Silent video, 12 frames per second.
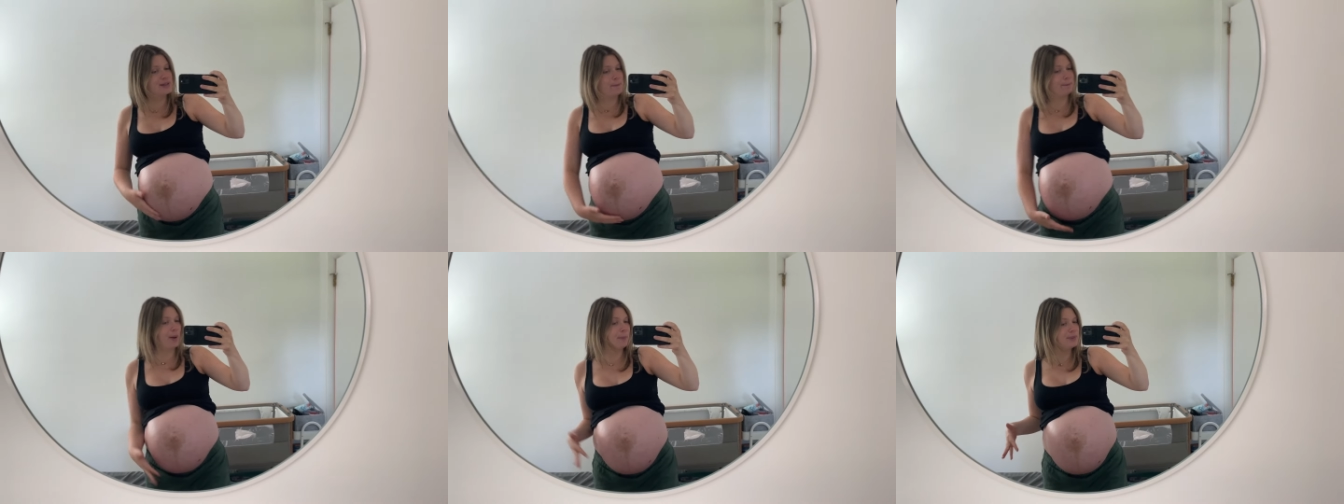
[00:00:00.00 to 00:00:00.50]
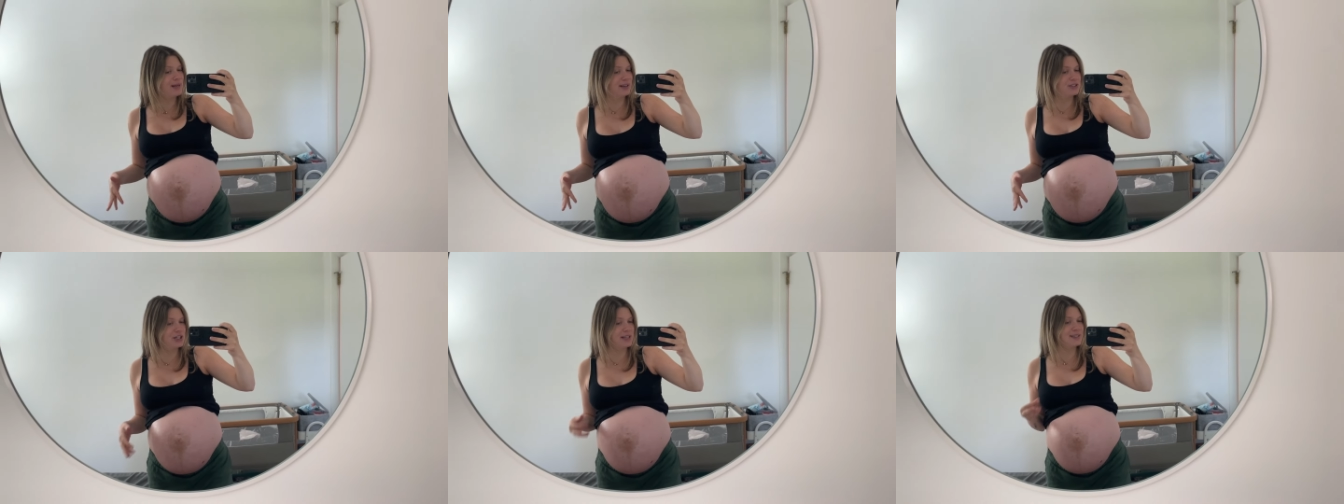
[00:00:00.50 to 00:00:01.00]
and bump
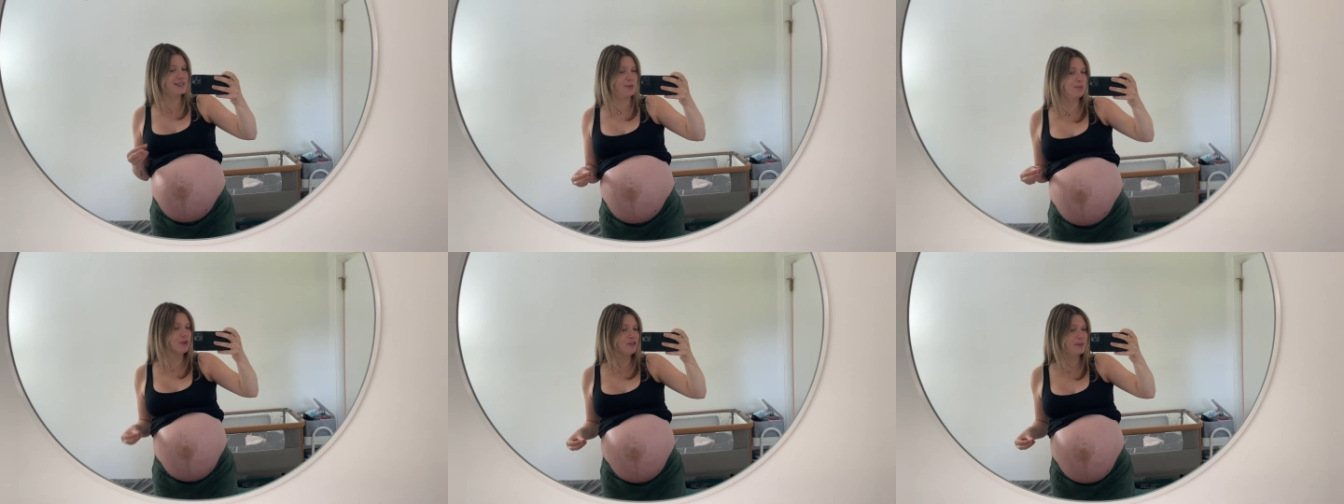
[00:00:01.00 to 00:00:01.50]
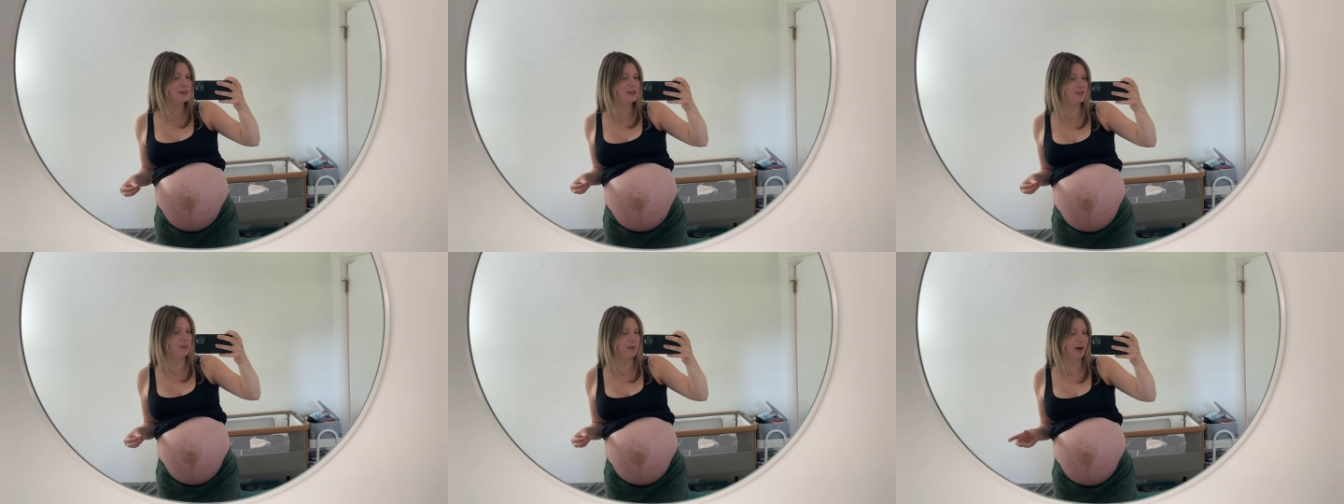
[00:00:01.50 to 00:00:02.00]
touches and movements
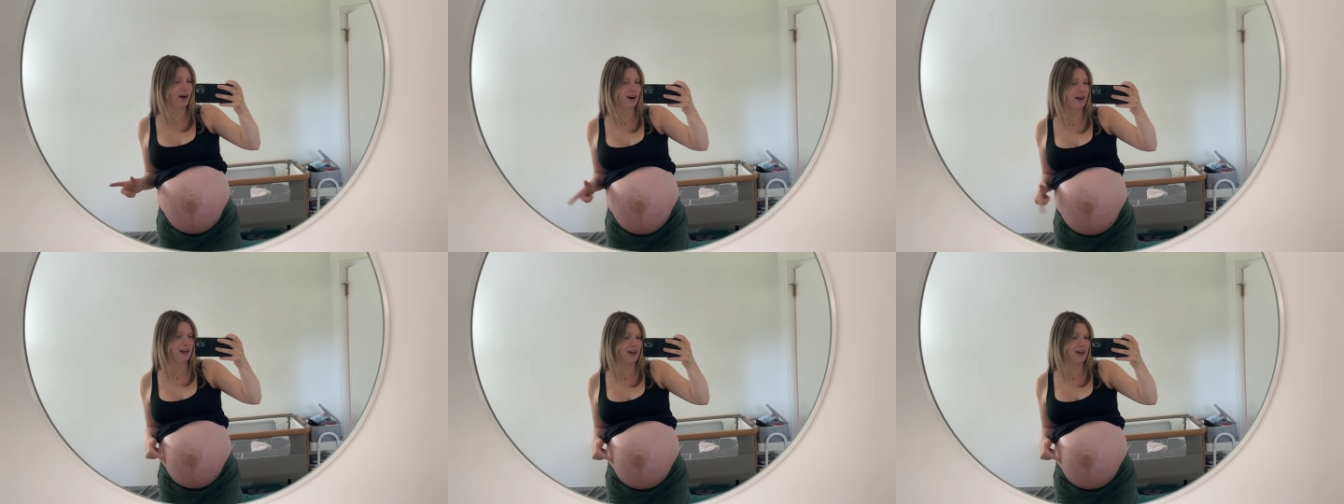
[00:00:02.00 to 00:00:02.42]
from her